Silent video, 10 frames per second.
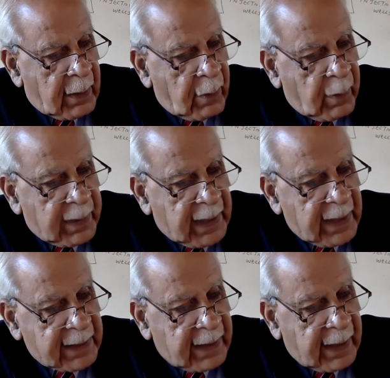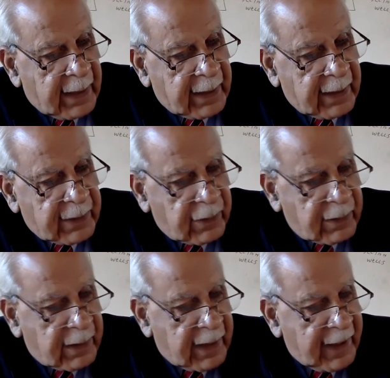What else can I teach you
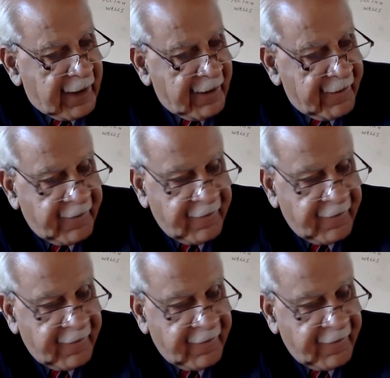today?